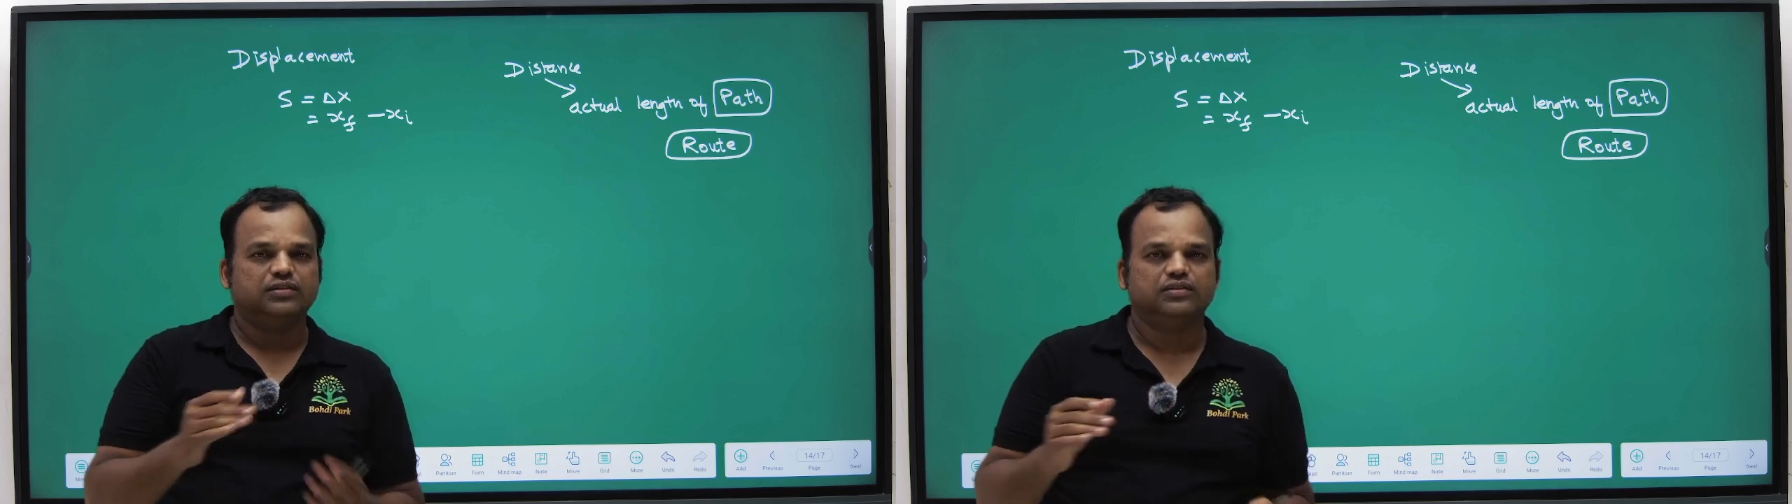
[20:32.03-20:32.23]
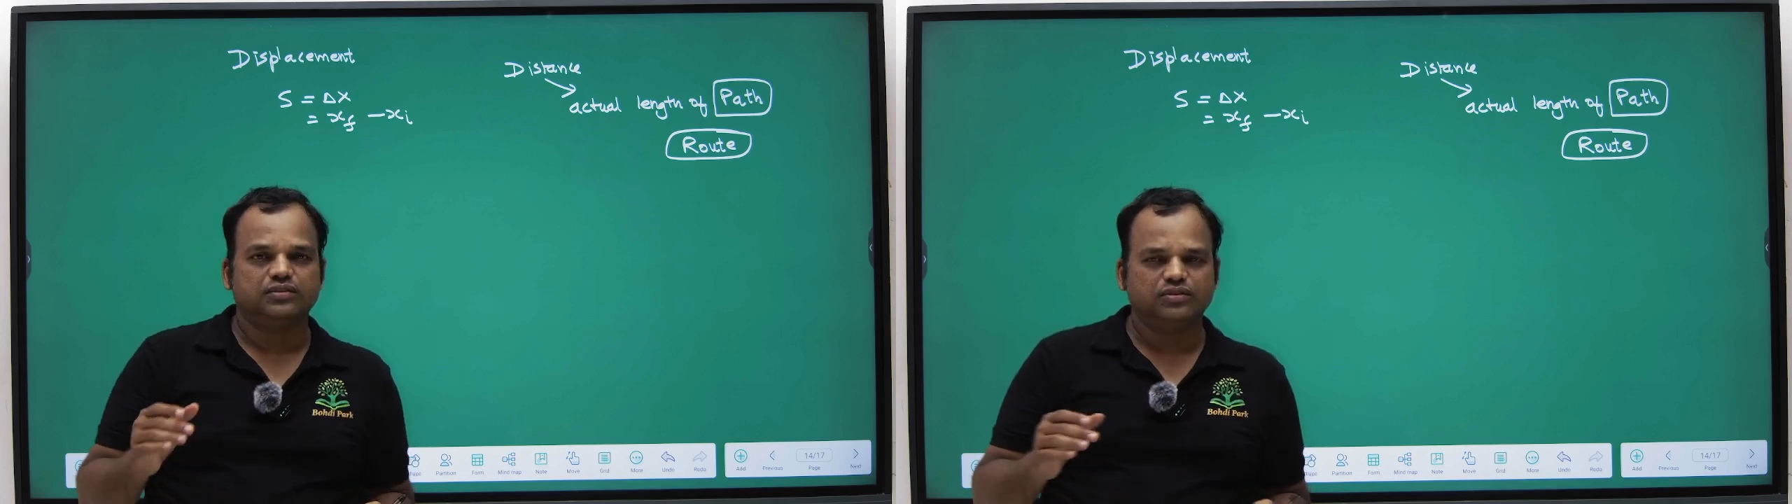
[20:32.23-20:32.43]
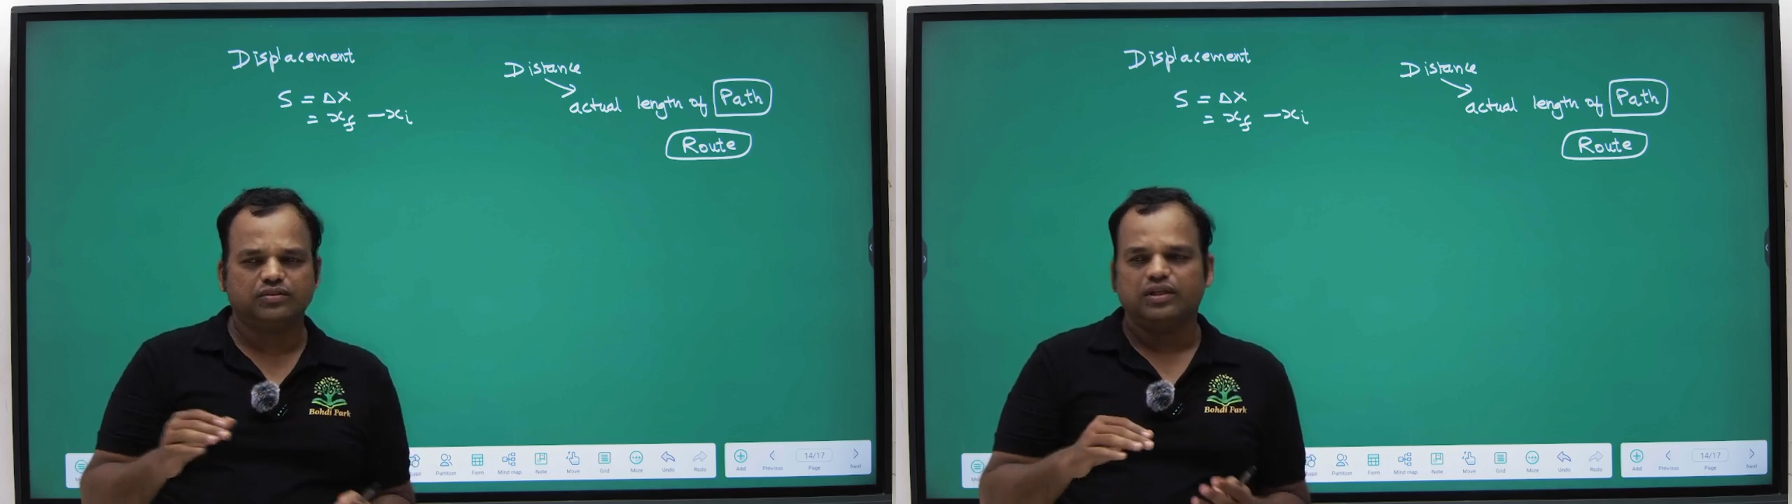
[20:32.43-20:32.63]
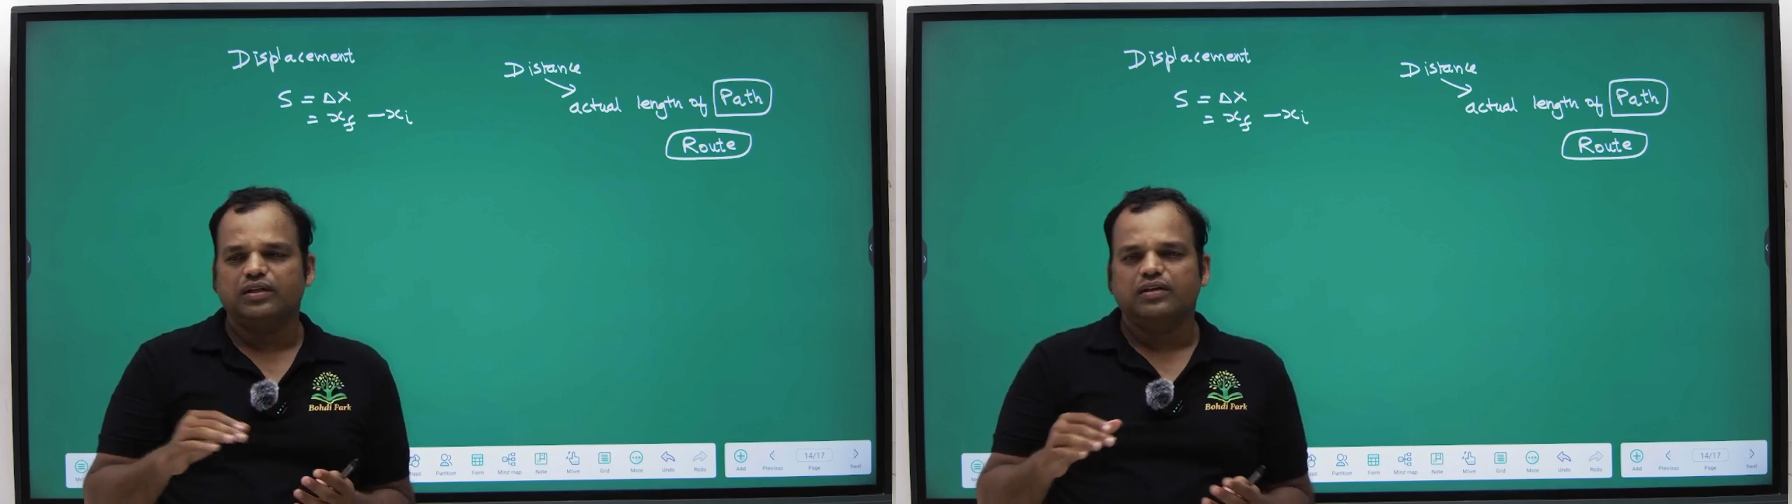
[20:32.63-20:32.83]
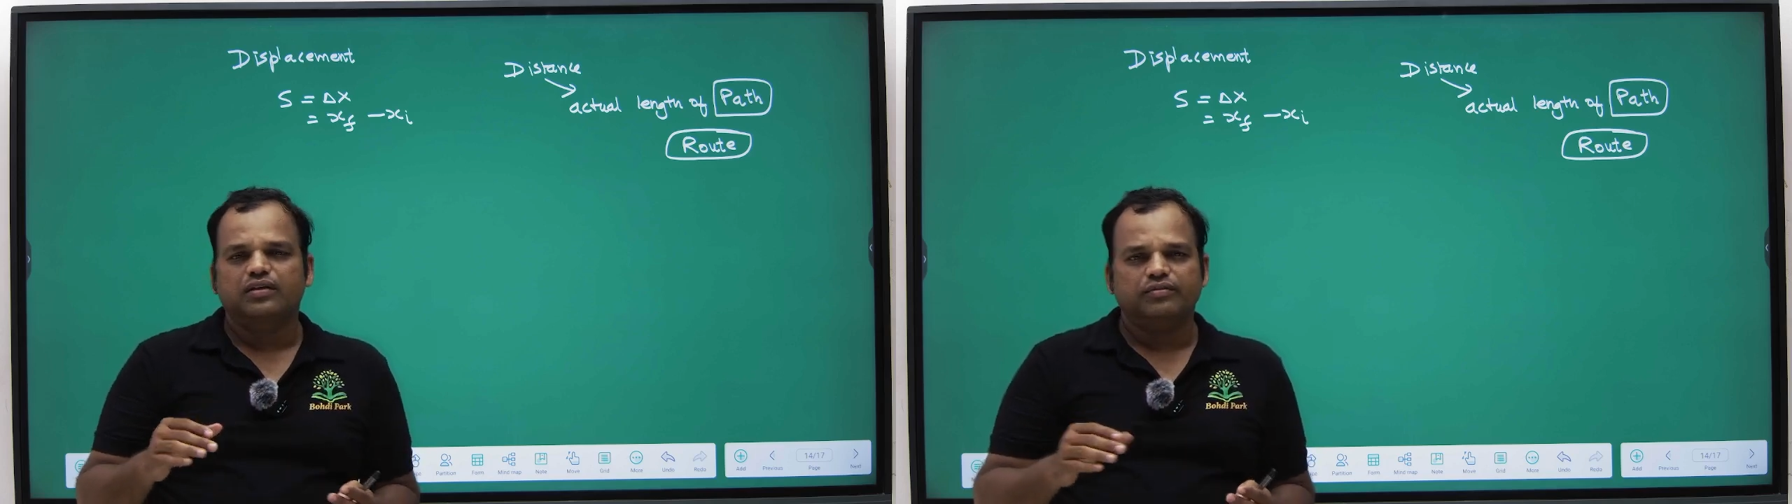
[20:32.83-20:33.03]
So
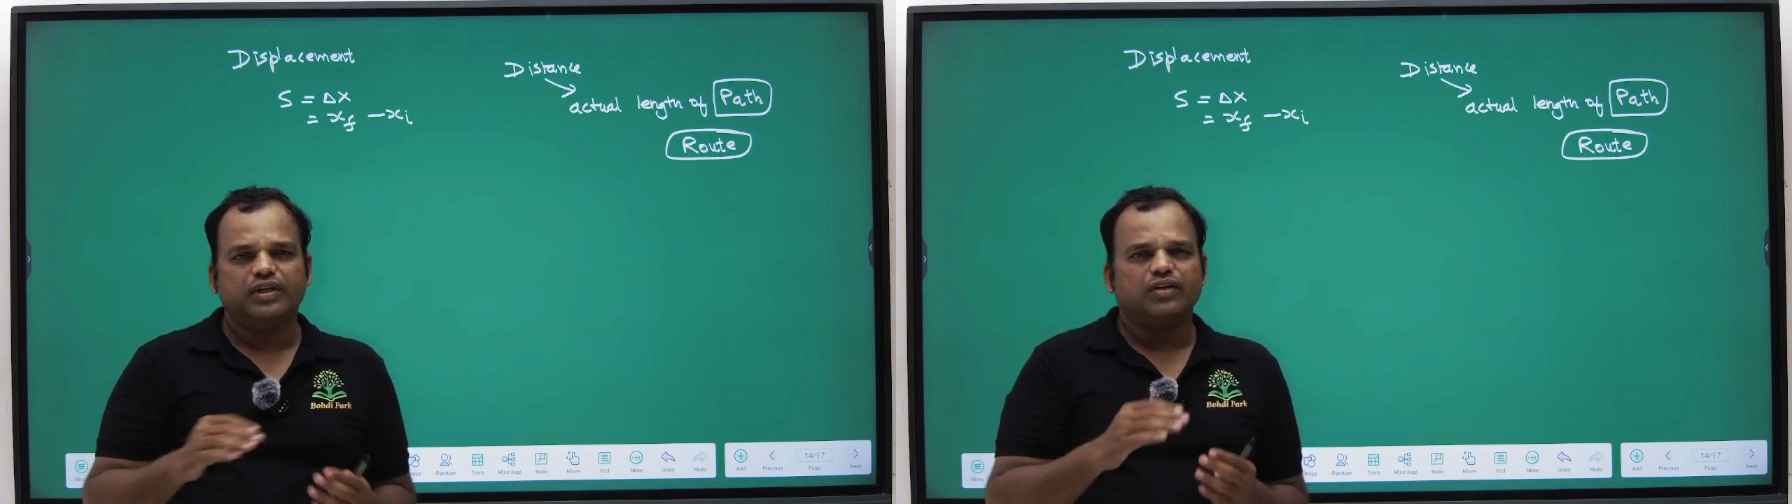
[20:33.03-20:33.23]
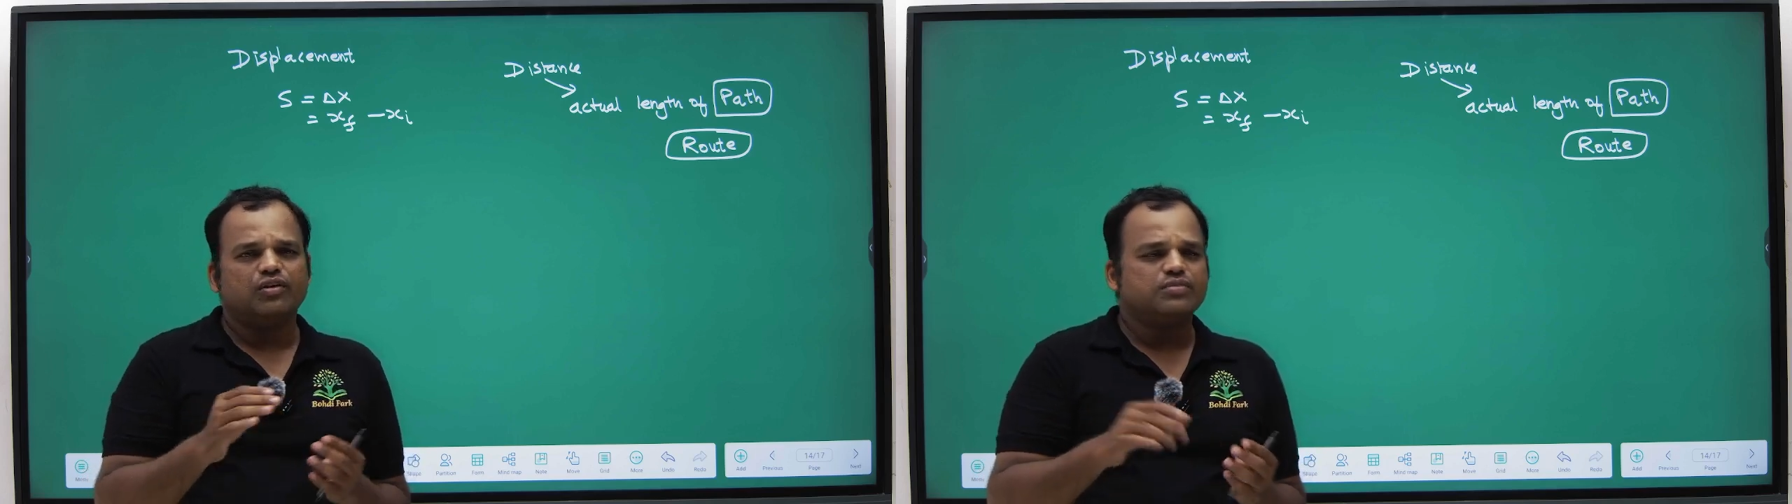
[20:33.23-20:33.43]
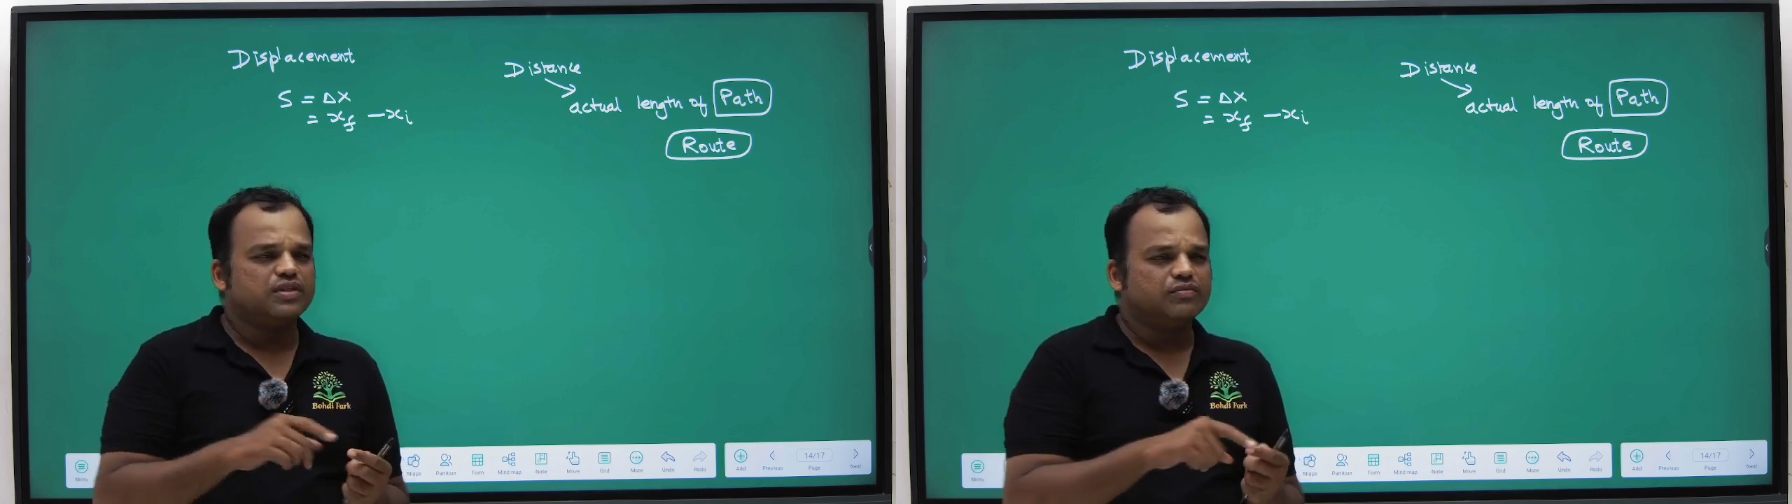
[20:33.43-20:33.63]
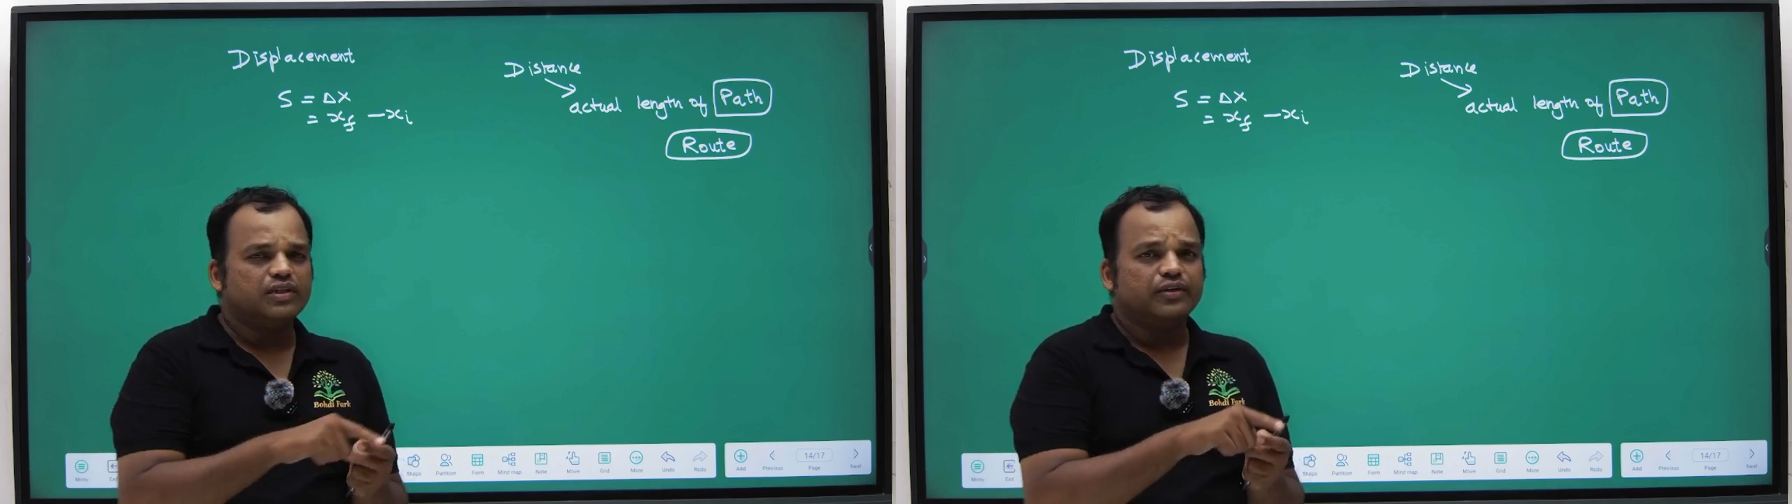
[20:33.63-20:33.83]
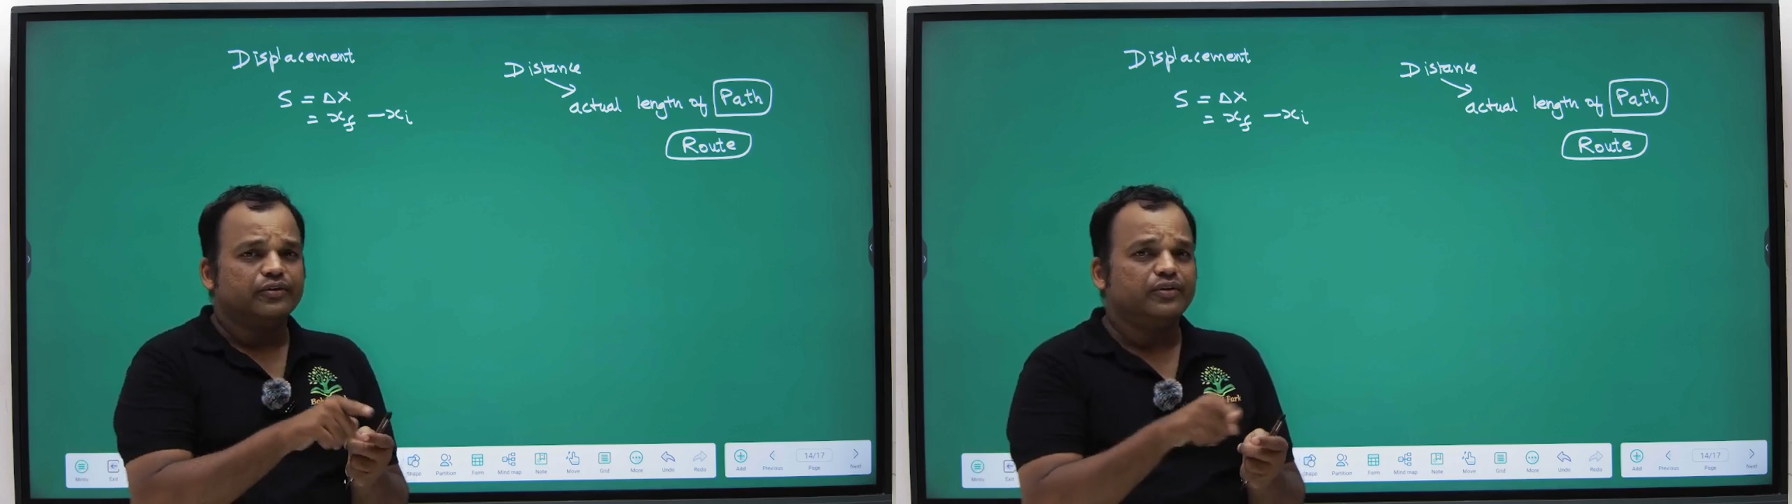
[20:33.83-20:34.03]
we can observe the
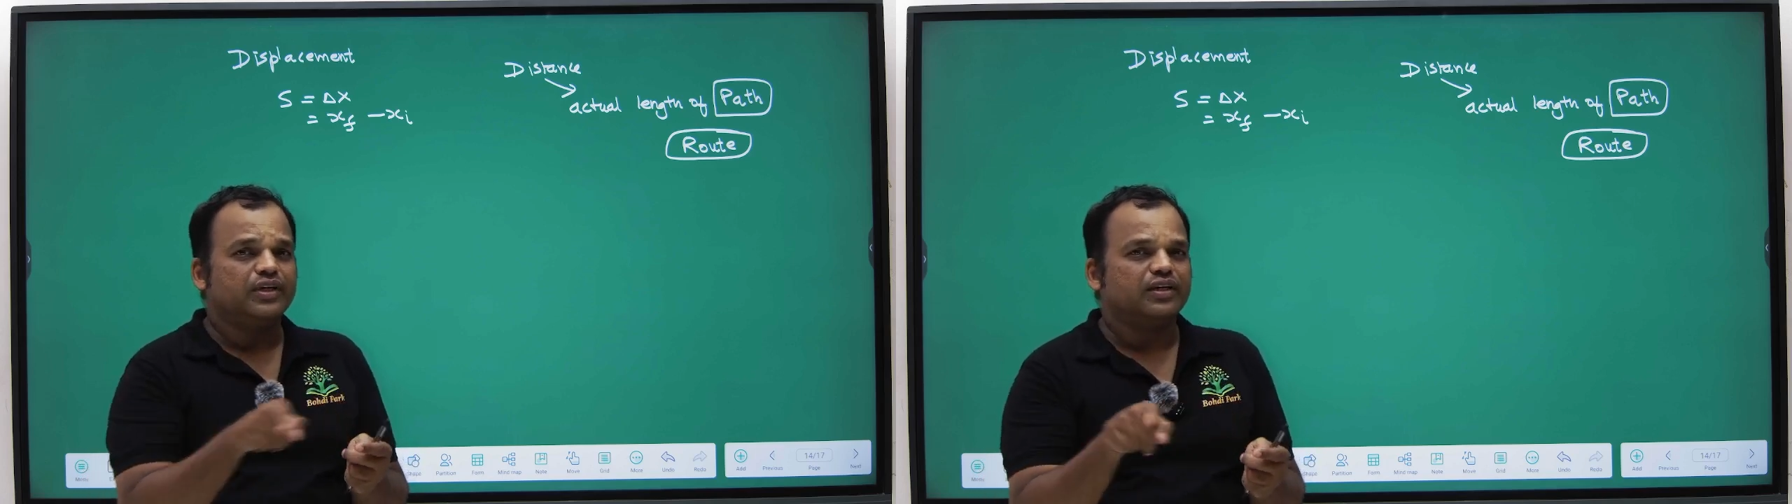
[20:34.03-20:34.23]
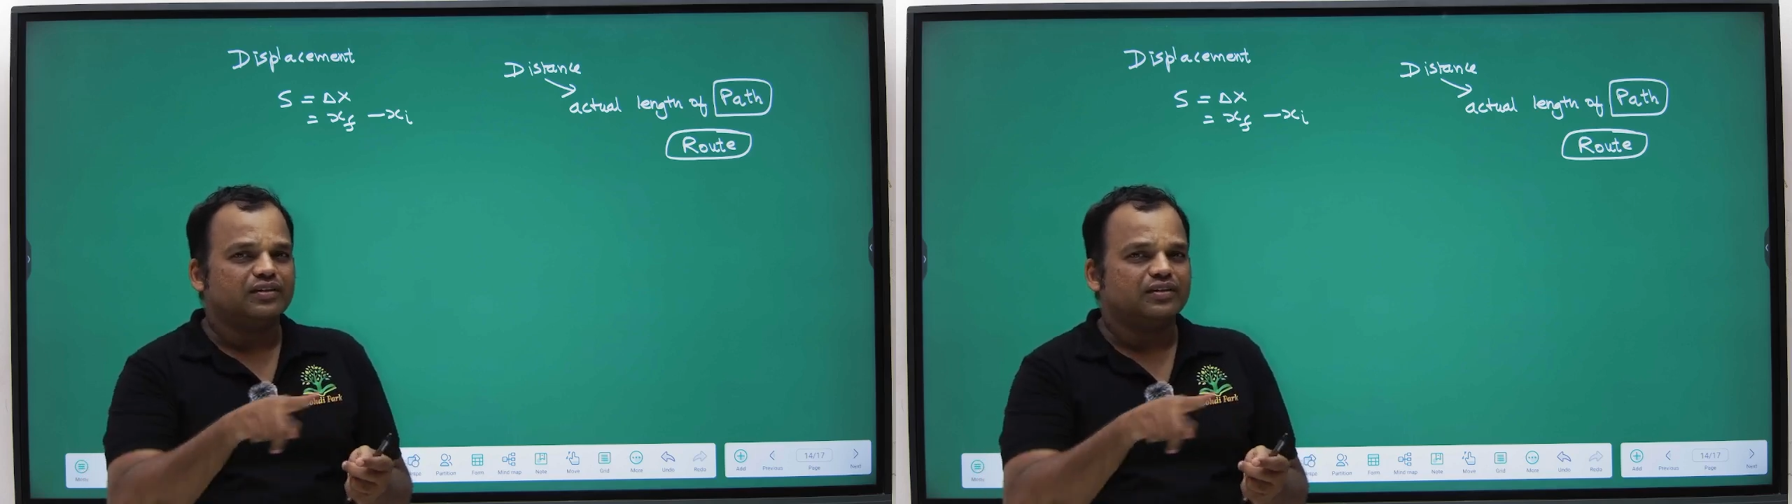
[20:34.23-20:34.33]
route,